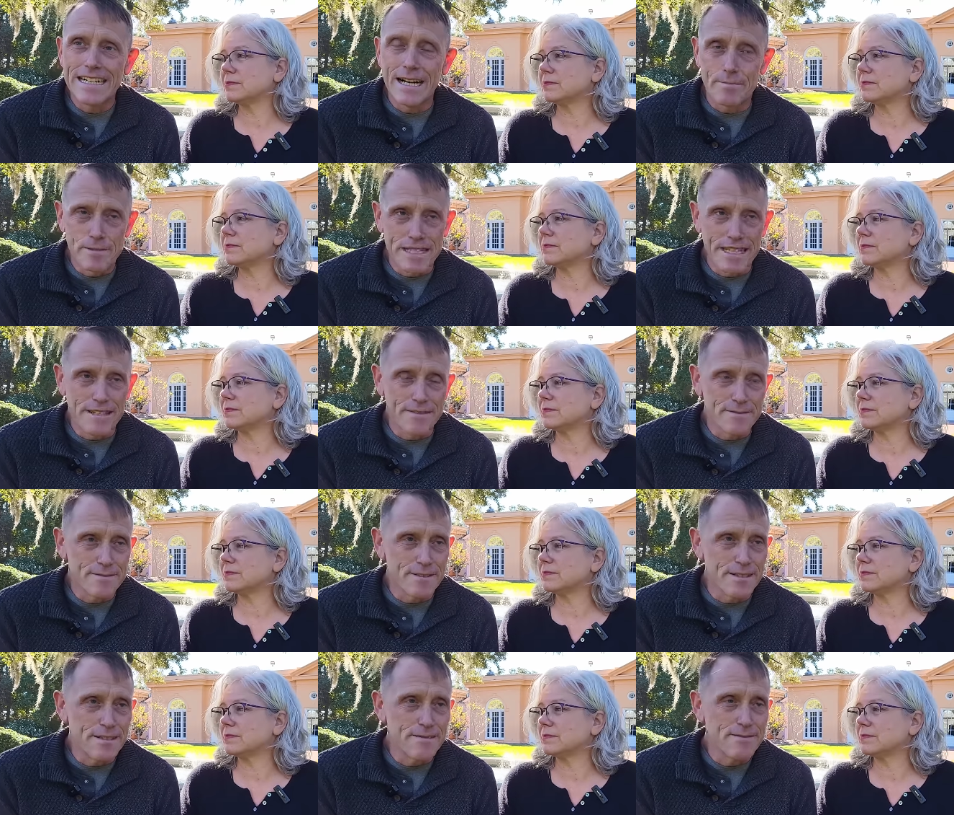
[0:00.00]
Speaker 1: update
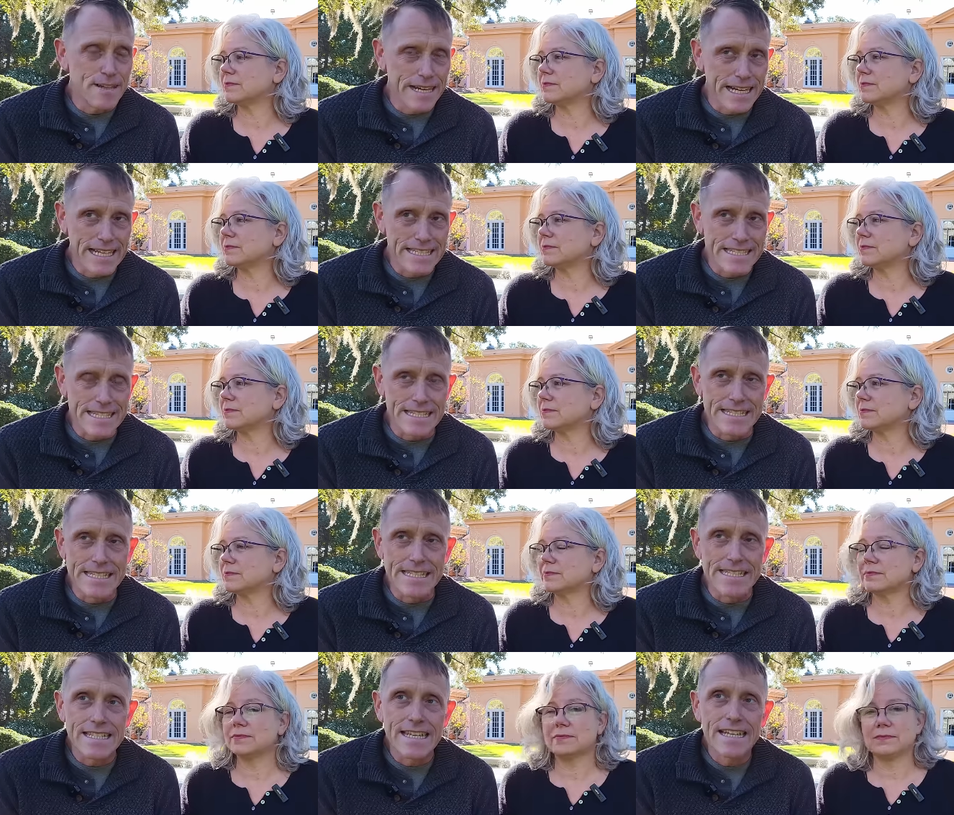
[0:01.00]
for
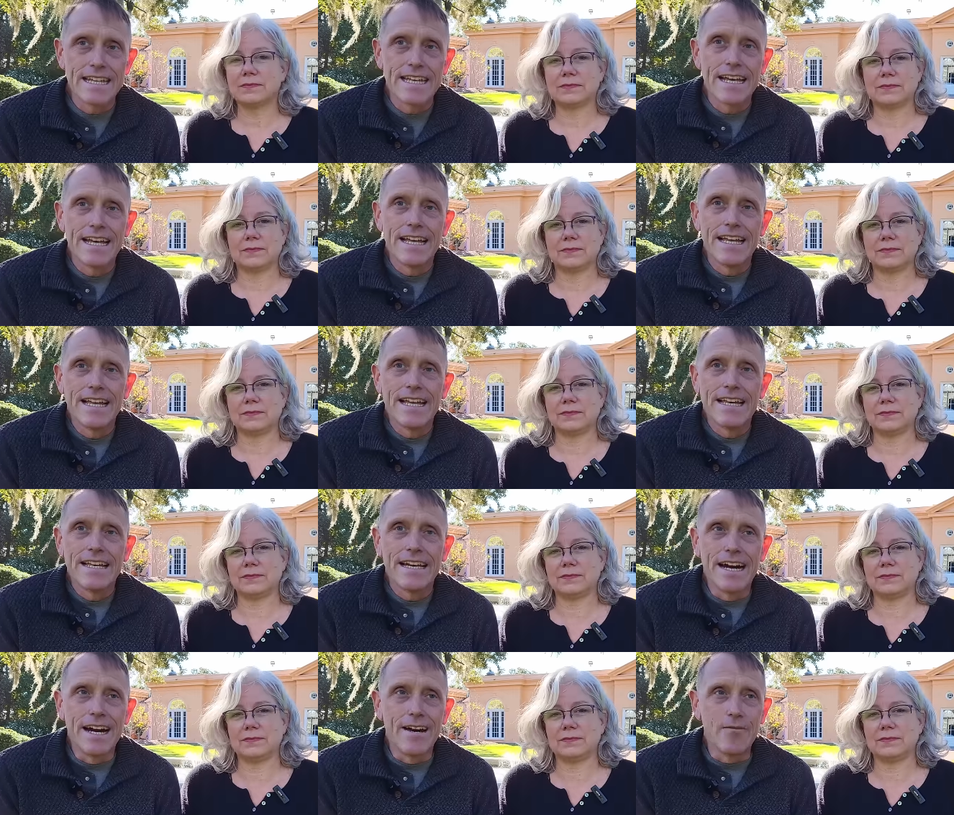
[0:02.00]
finances
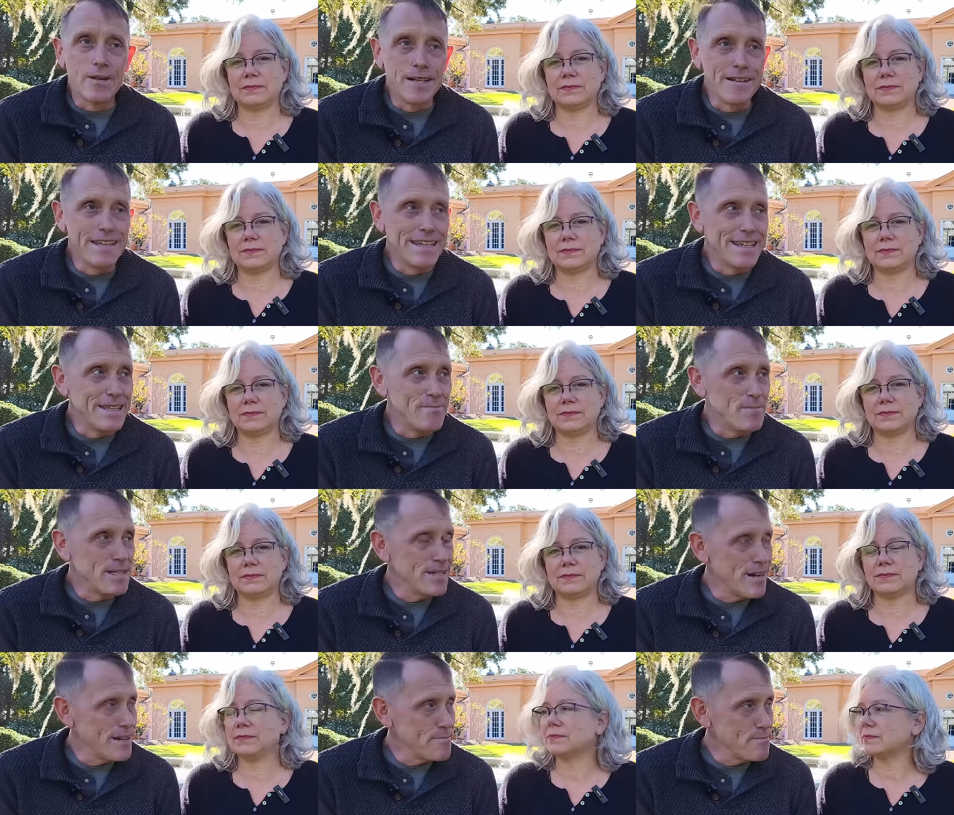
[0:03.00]
uh, we're in the
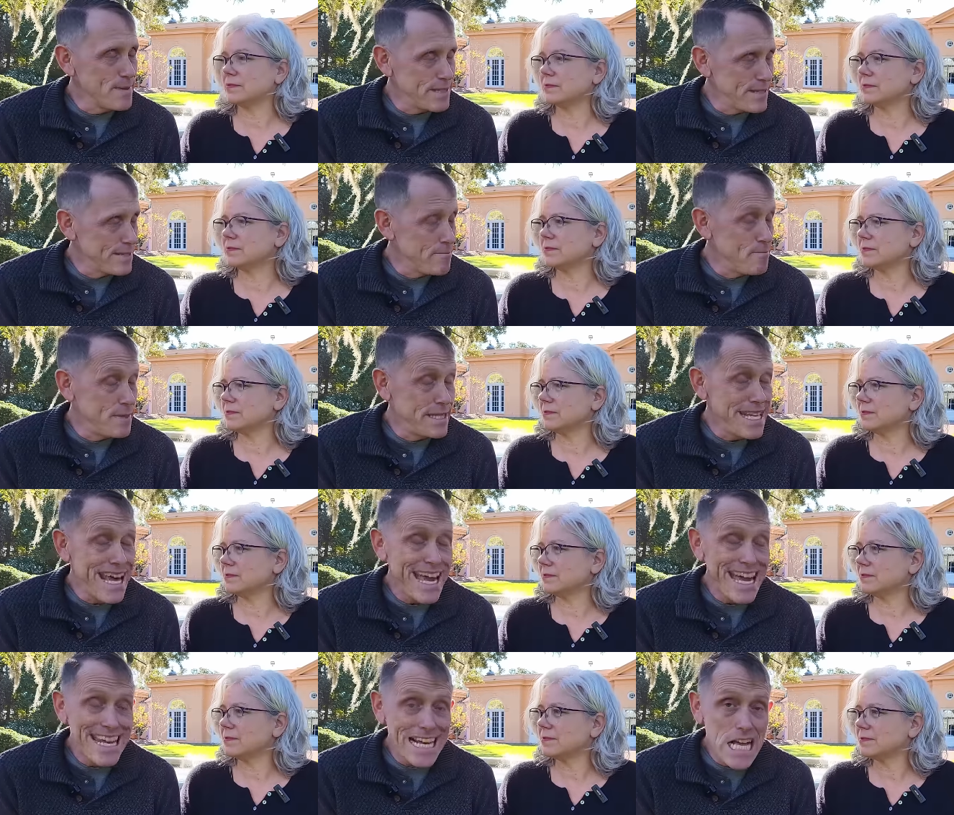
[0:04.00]
Botanic Bot
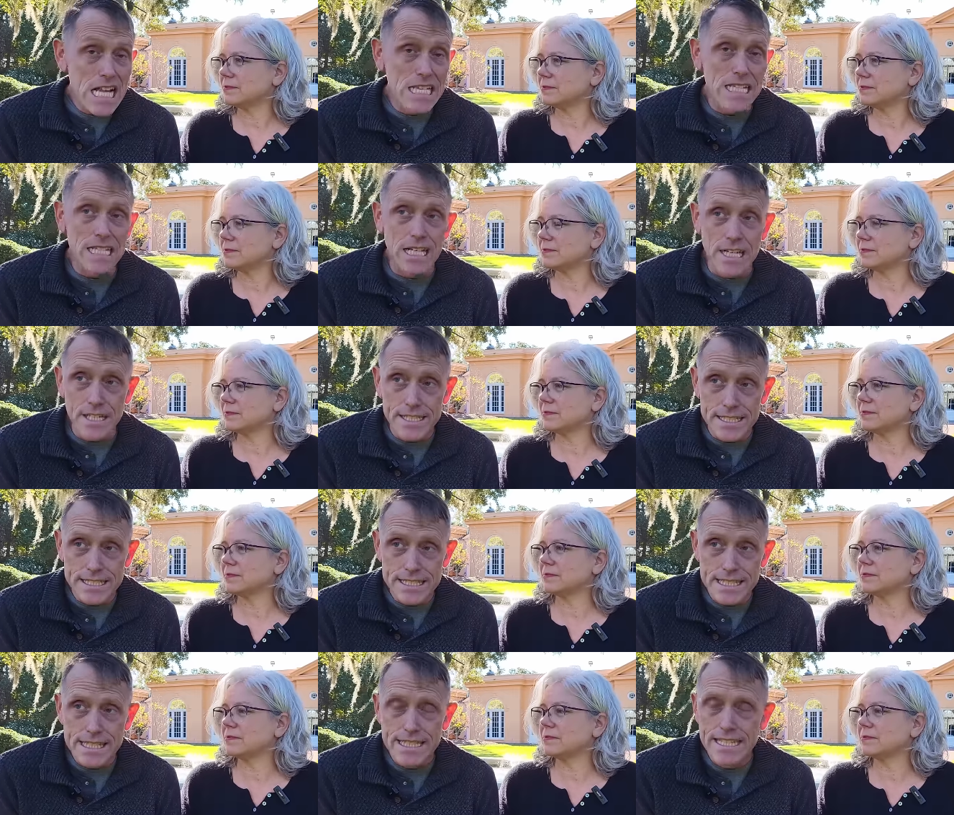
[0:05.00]
Botanical
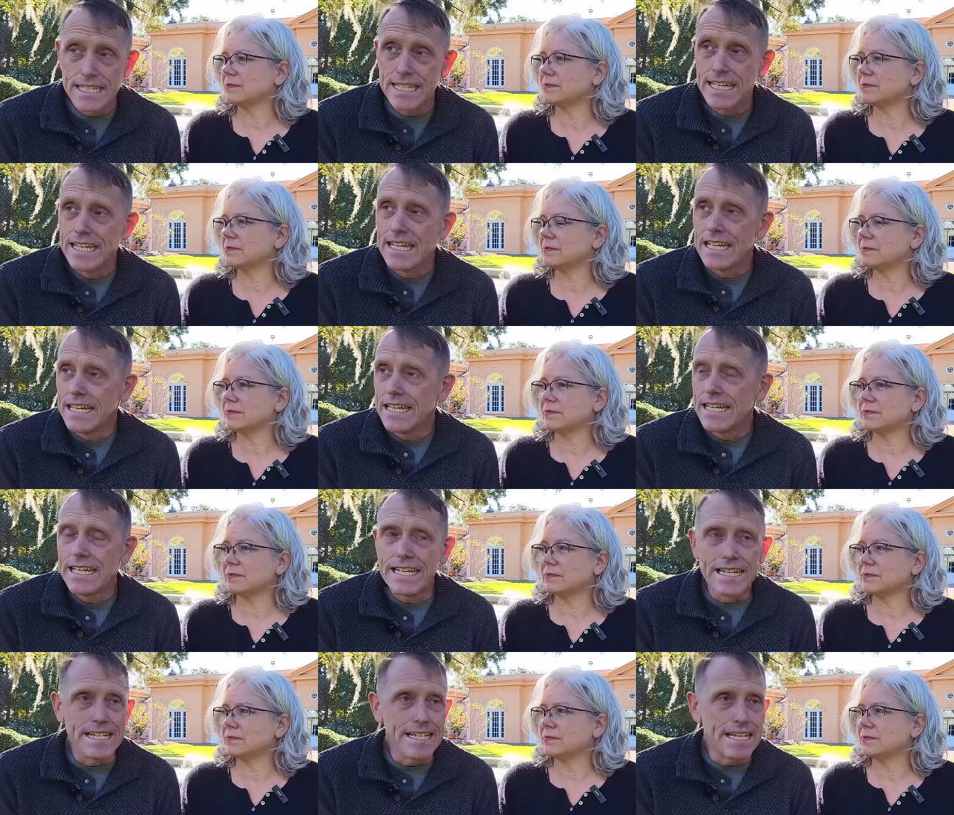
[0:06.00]
Gardens
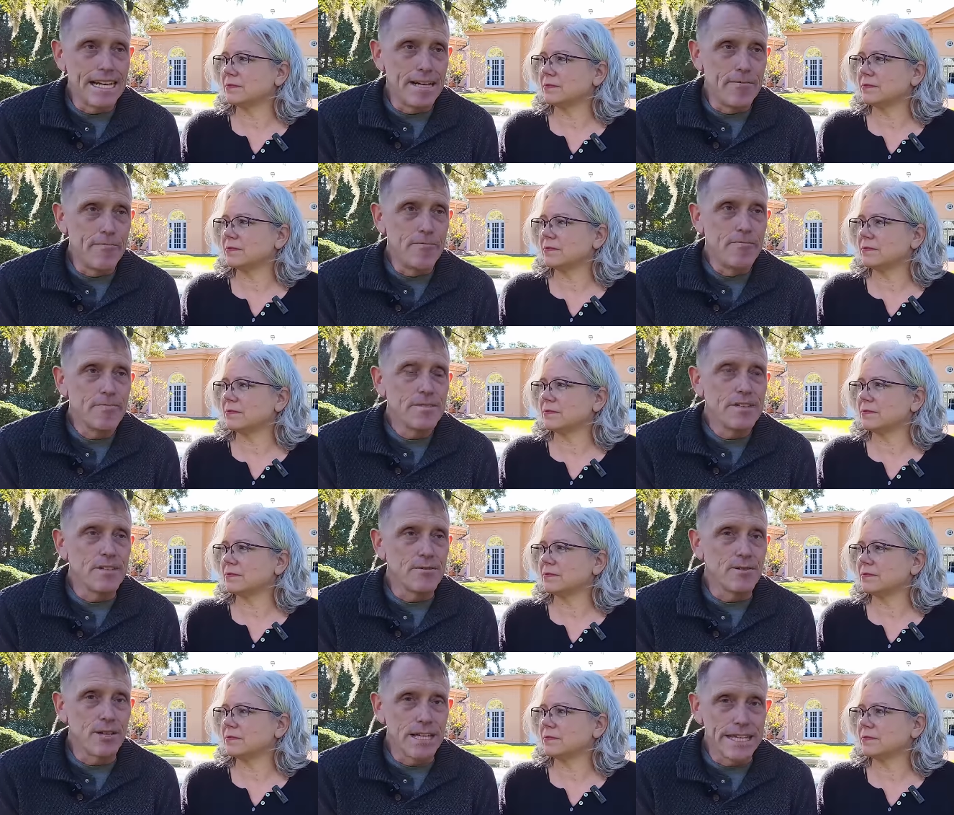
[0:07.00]
in um,
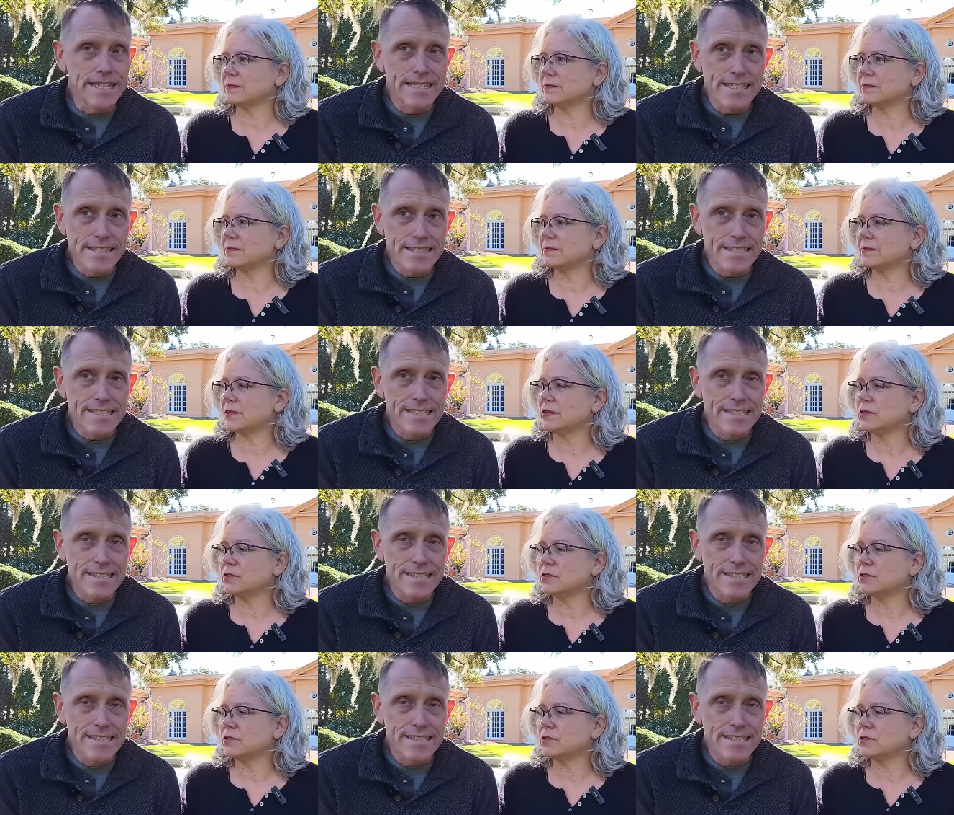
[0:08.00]
New Orleans.